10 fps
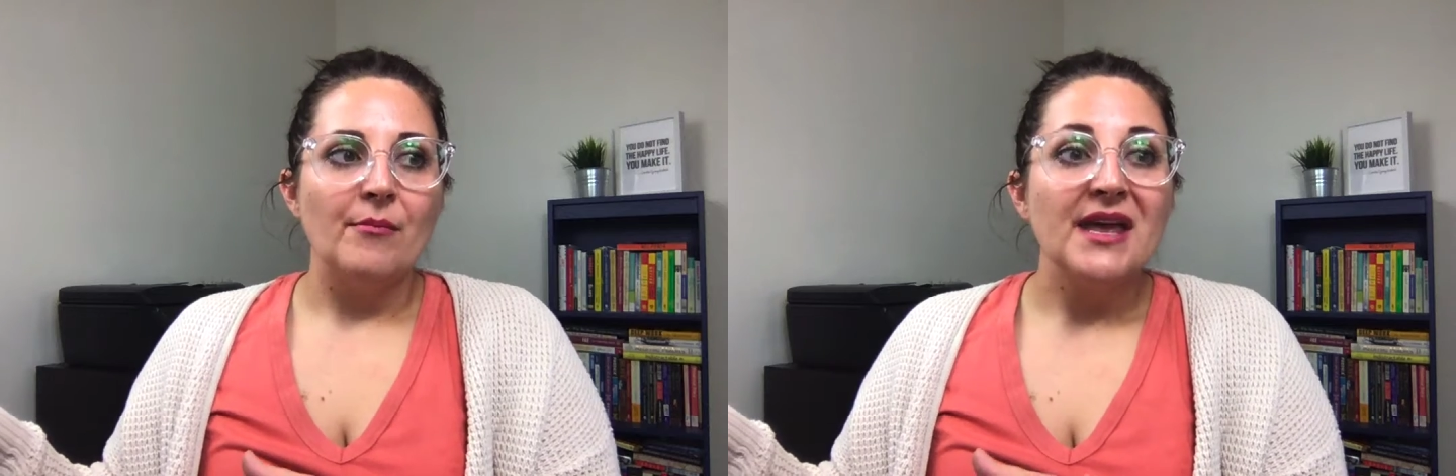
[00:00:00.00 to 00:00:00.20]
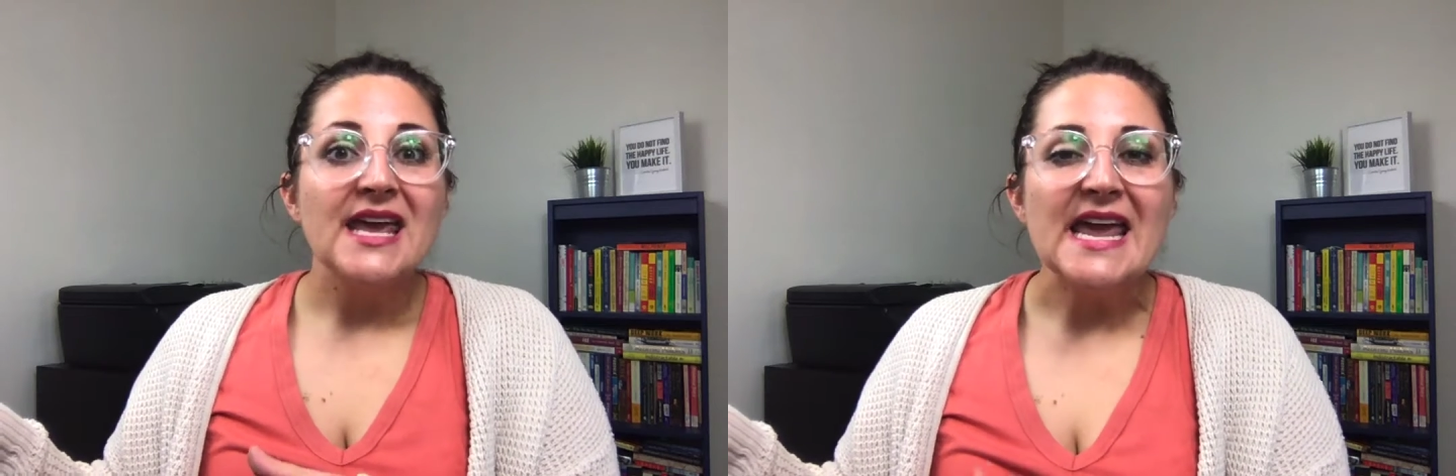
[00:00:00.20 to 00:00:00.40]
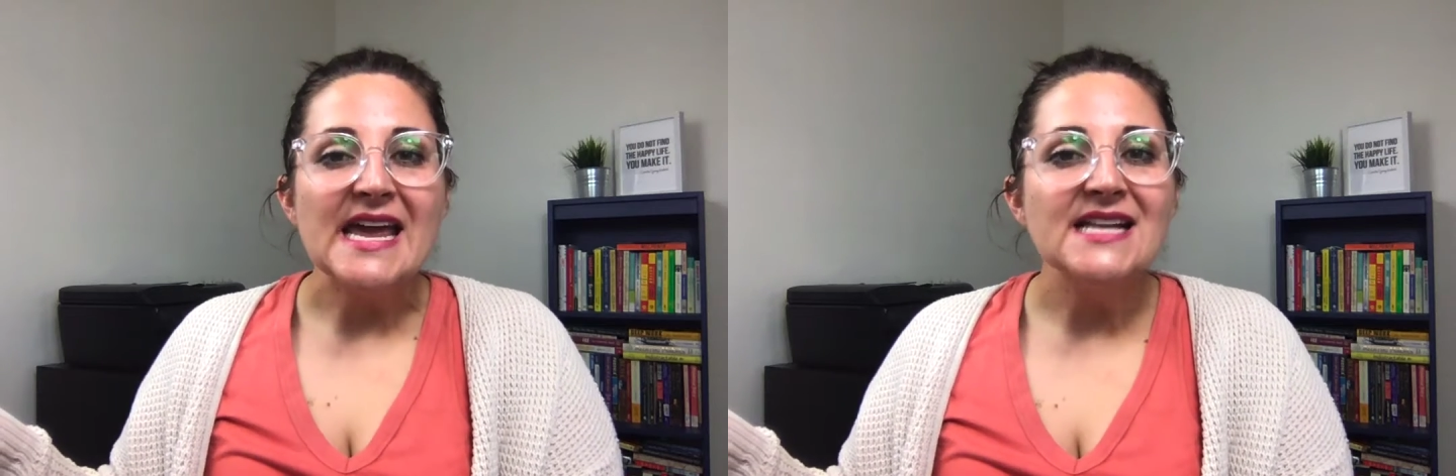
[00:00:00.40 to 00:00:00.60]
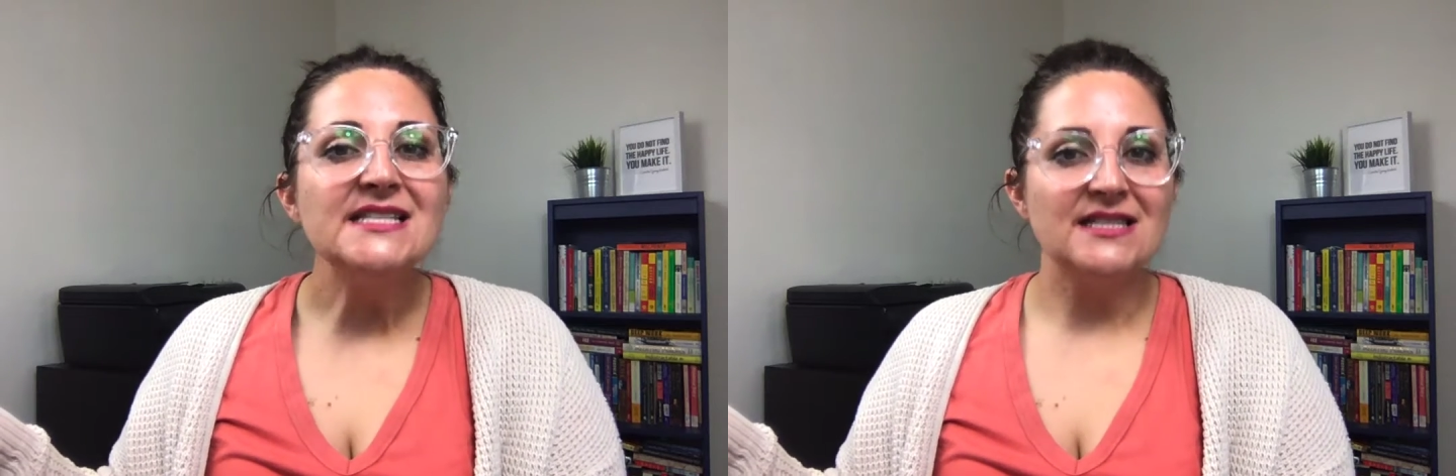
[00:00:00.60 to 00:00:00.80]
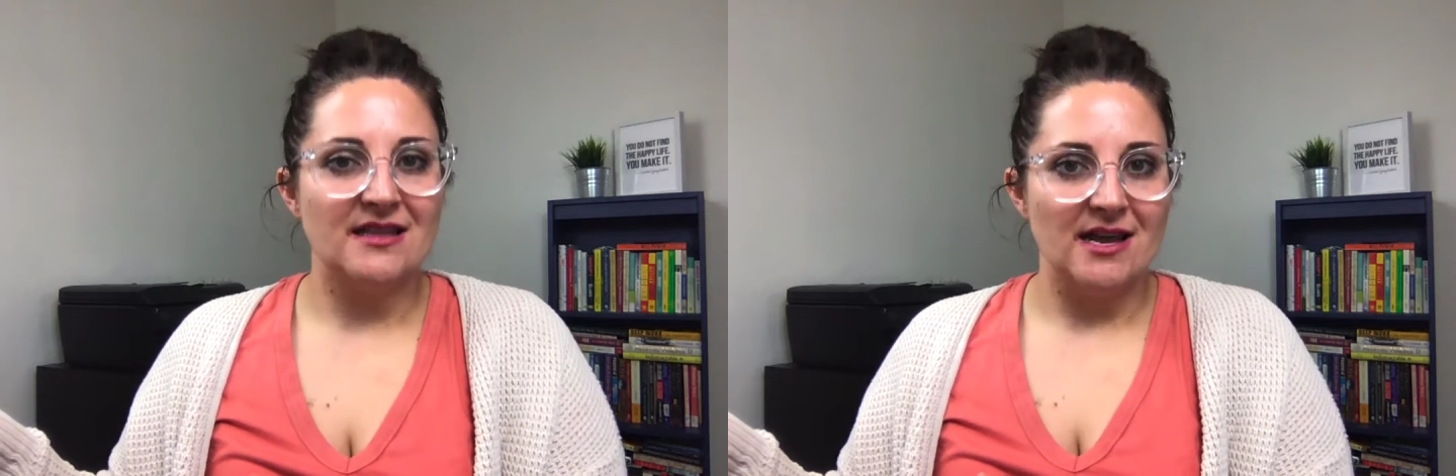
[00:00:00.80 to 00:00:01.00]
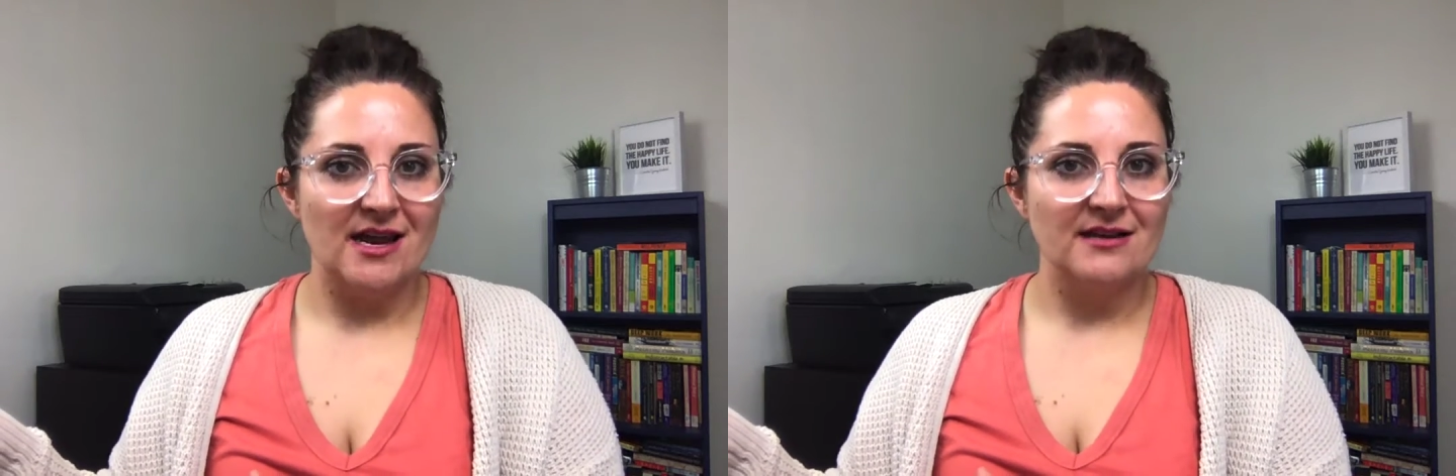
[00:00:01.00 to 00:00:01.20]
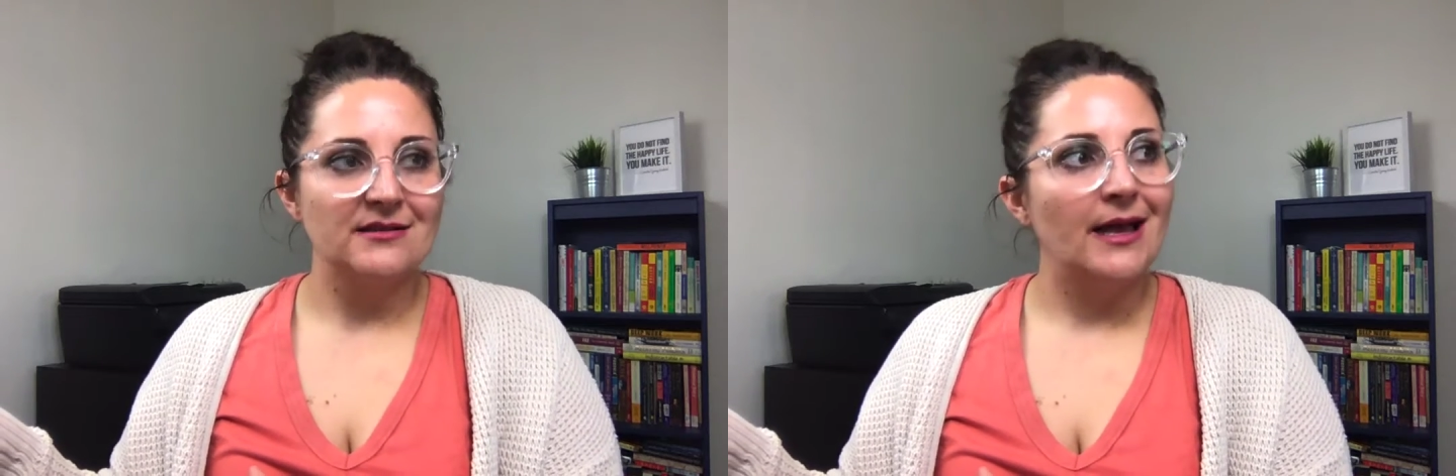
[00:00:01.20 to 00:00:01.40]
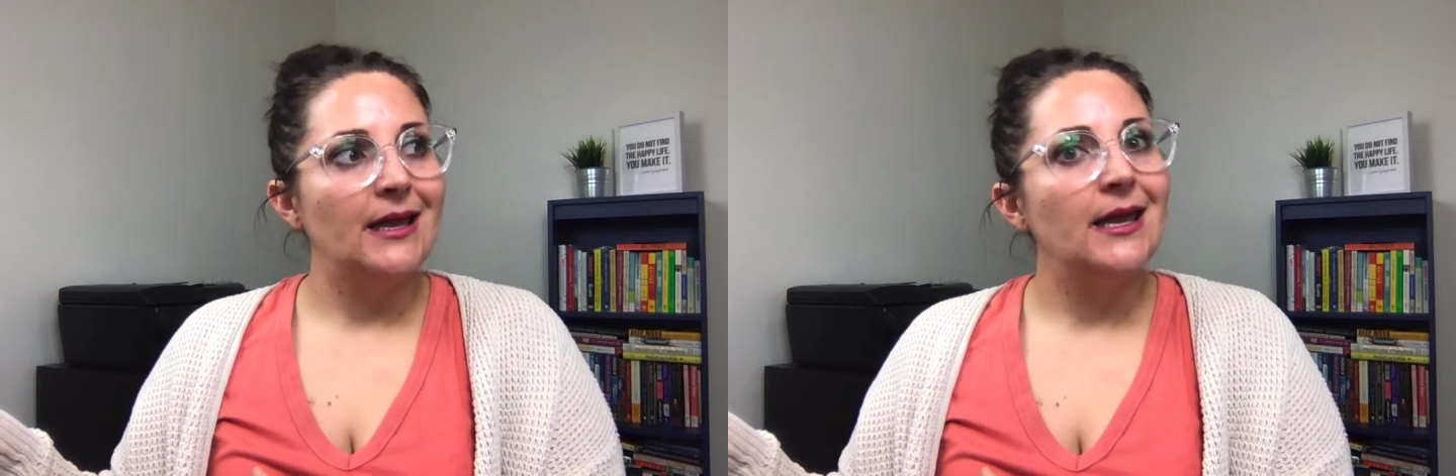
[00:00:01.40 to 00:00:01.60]
kids things
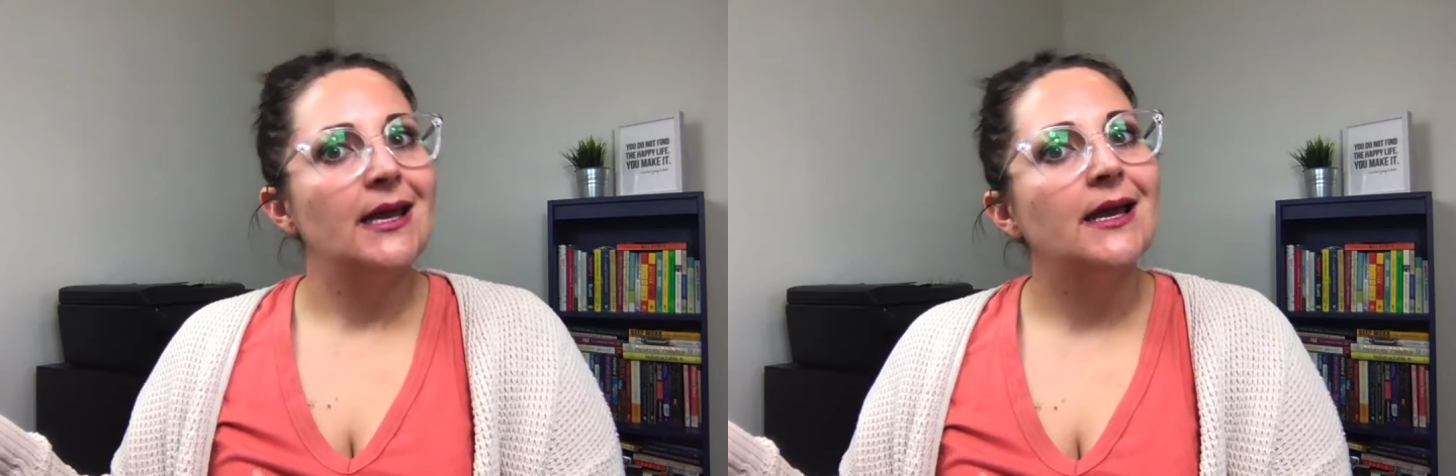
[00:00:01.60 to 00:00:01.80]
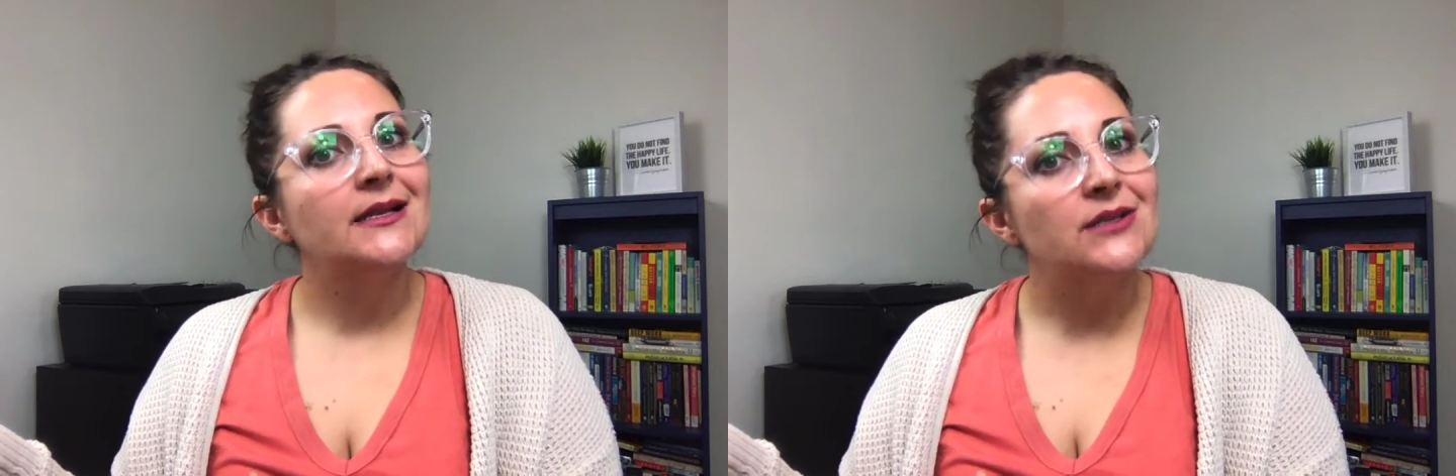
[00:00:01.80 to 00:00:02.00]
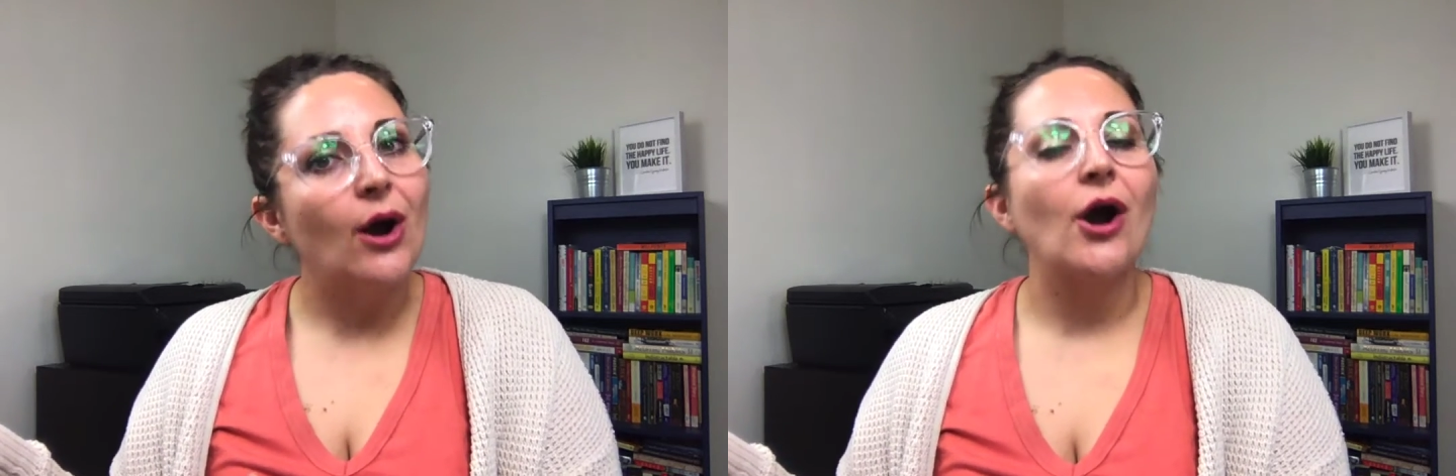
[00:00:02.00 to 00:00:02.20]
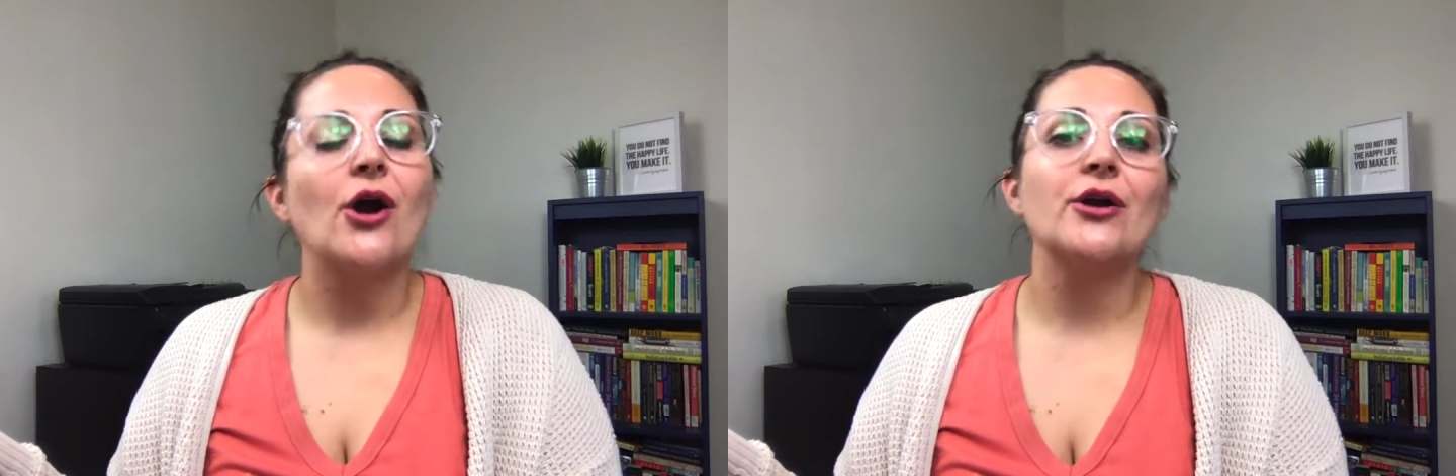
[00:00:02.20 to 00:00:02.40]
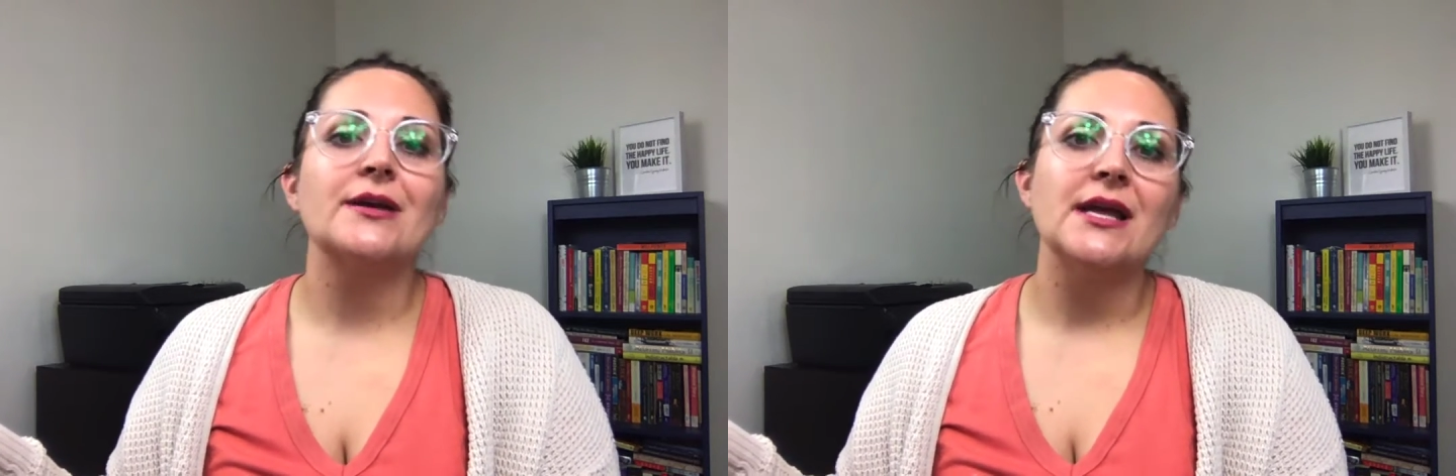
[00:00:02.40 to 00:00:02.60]
like kids art,